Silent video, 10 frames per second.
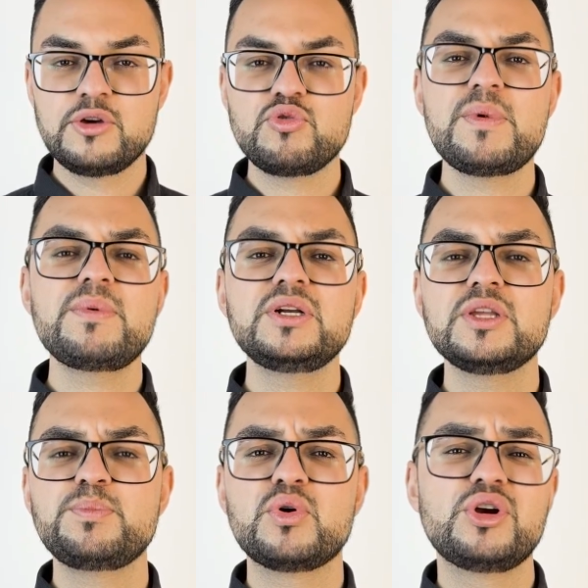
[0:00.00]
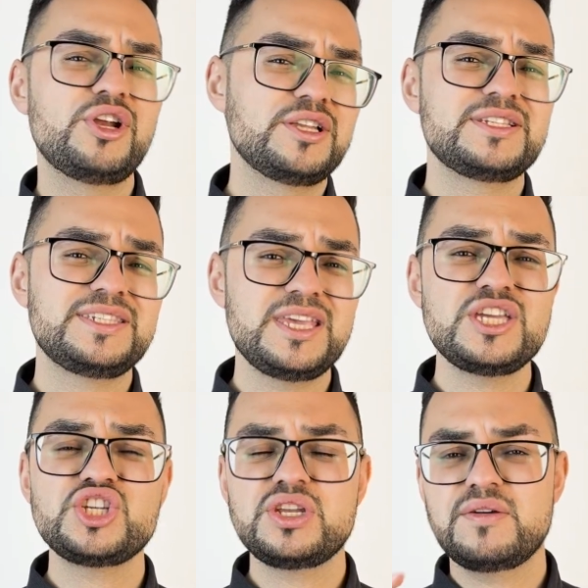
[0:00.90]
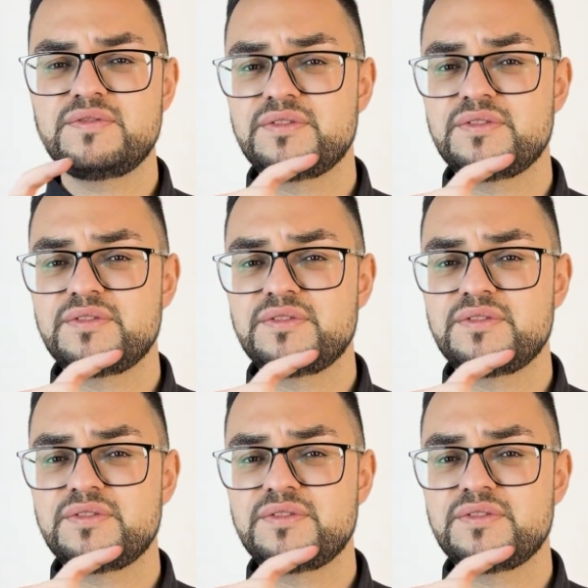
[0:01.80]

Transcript: Remember, the pronunciation of